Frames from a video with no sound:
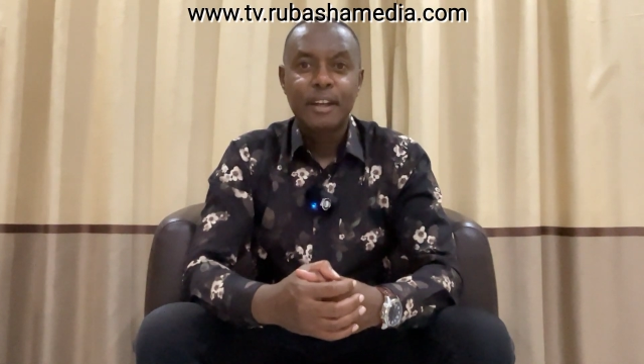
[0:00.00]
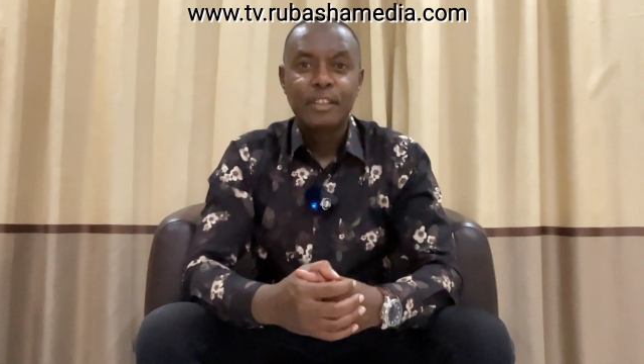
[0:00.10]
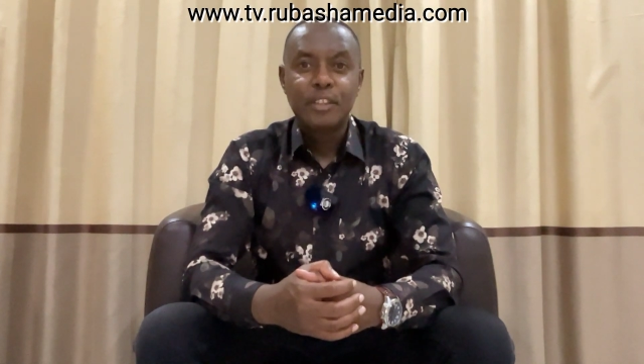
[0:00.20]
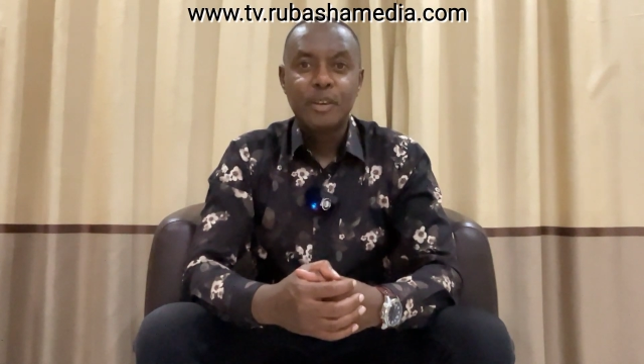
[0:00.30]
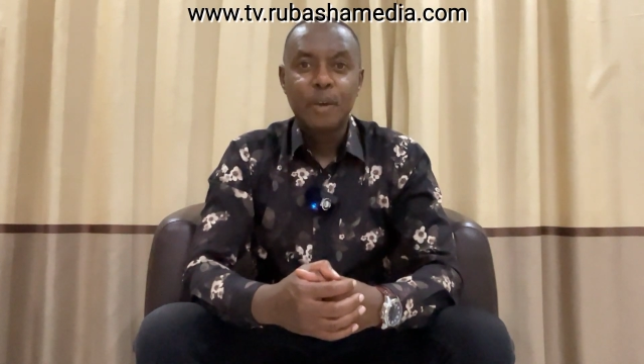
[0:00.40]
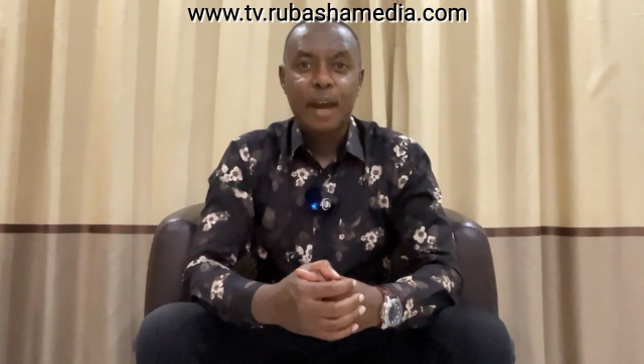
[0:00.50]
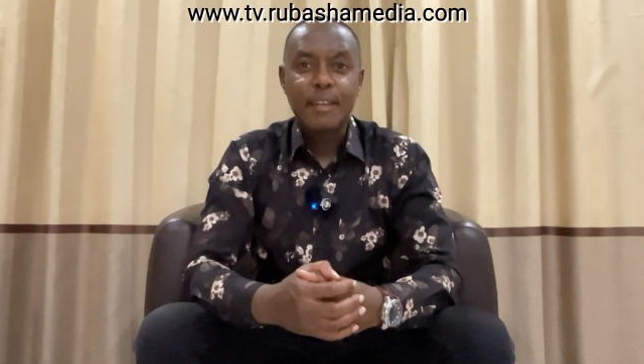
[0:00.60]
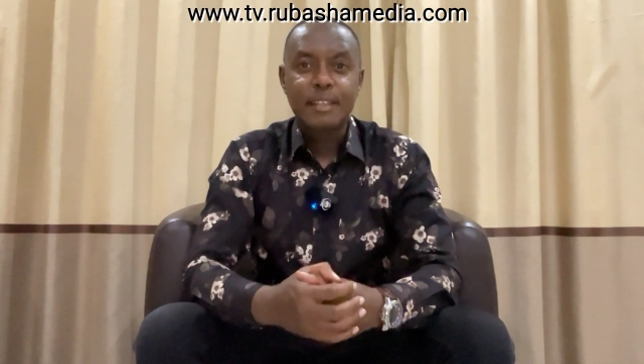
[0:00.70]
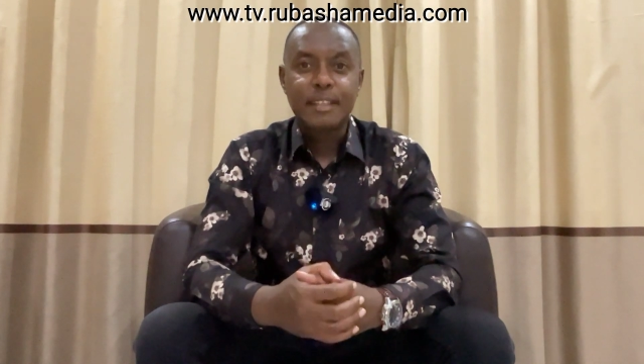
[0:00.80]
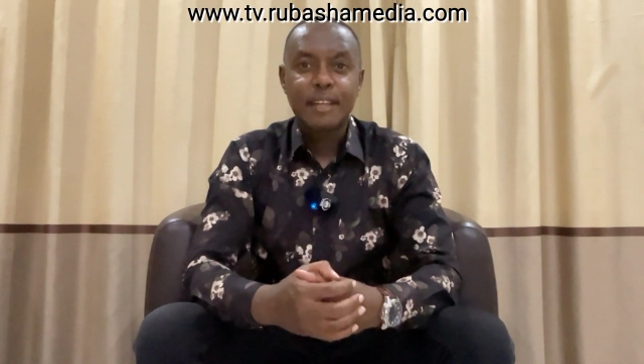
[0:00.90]
so I
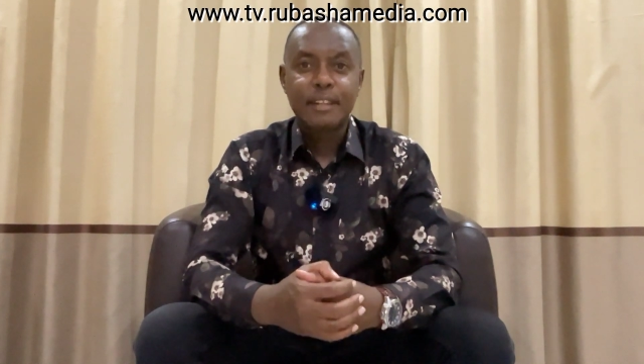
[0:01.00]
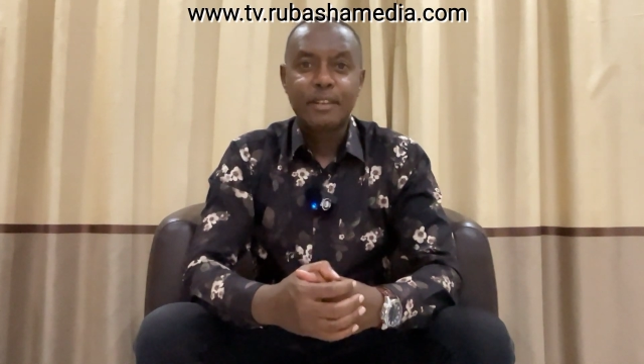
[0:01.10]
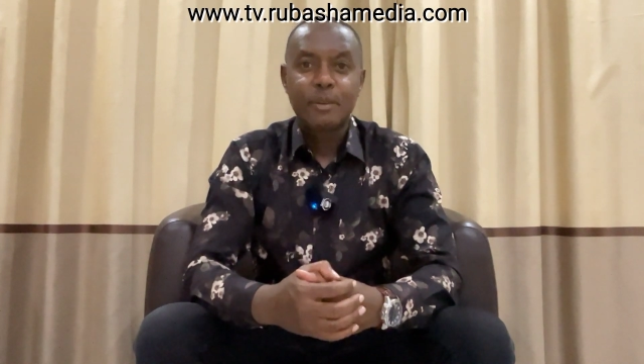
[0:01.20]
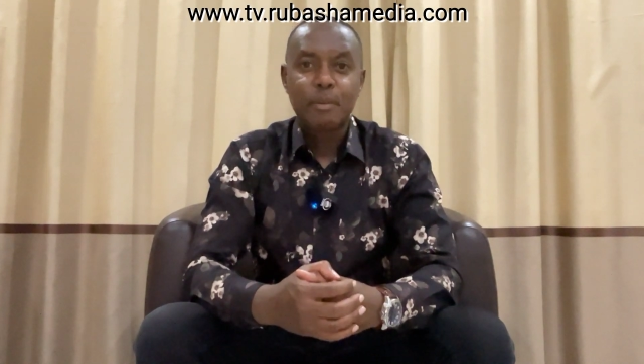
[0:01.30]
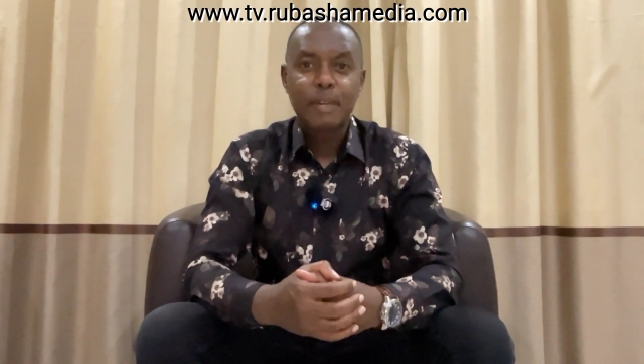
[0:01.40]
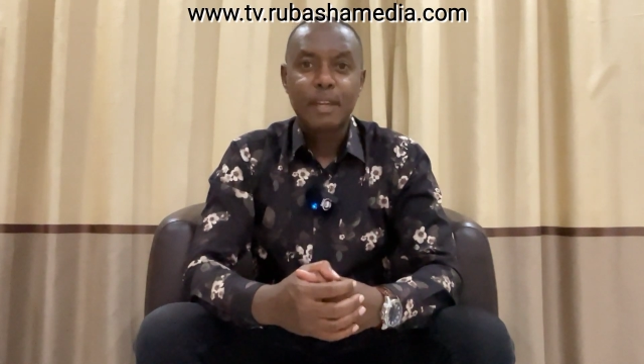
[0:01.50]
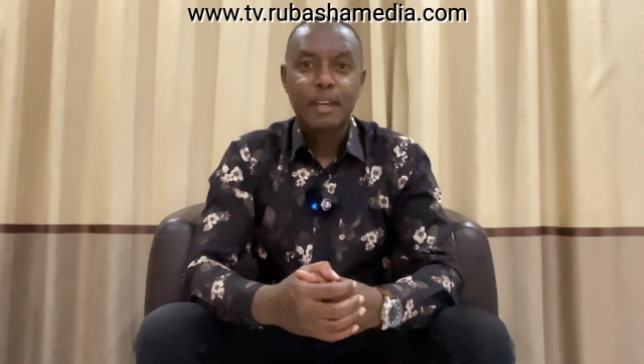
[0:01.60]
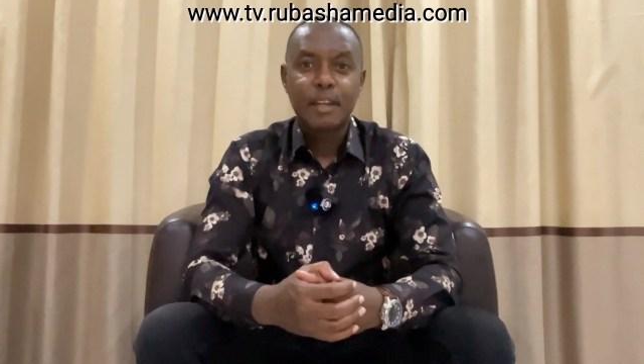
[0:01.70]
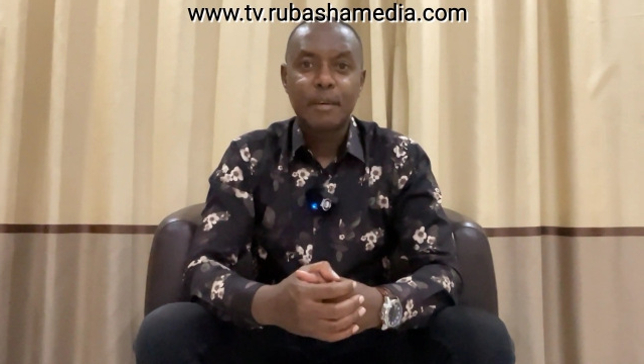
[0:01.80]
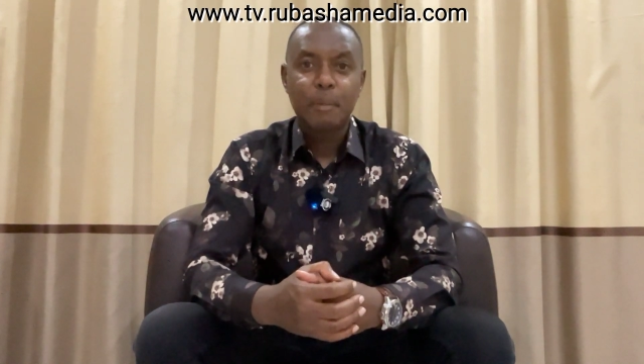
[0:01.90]
started to
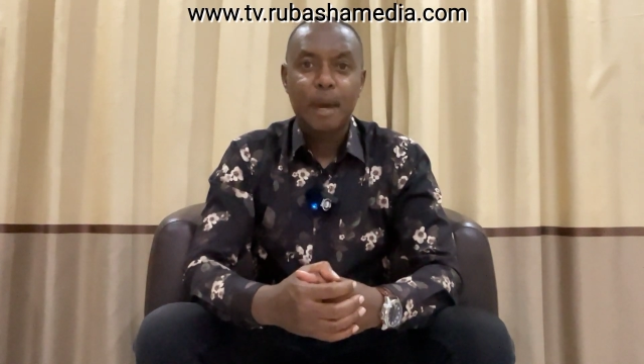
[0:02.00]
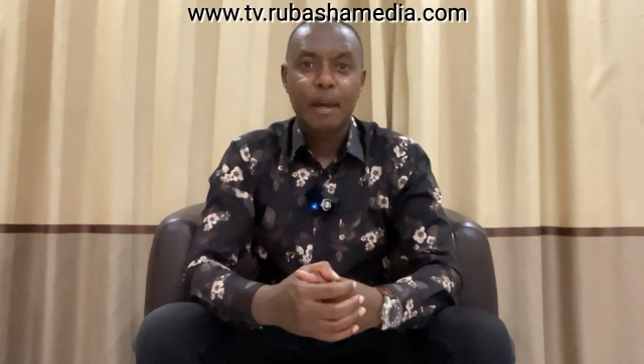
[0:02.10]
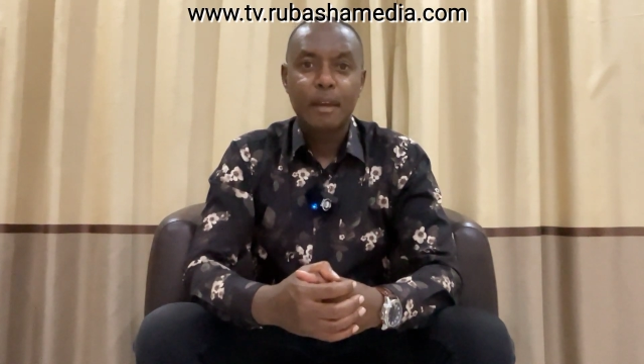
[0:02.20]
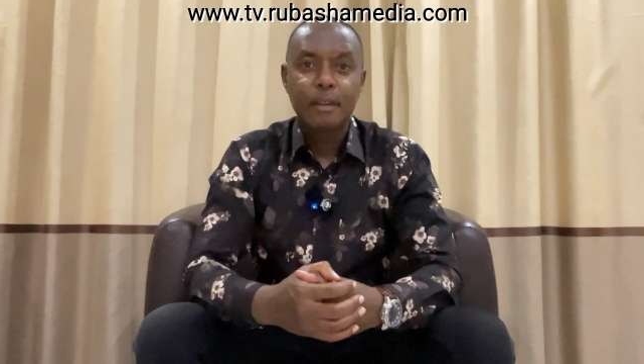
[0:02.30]
communicate with my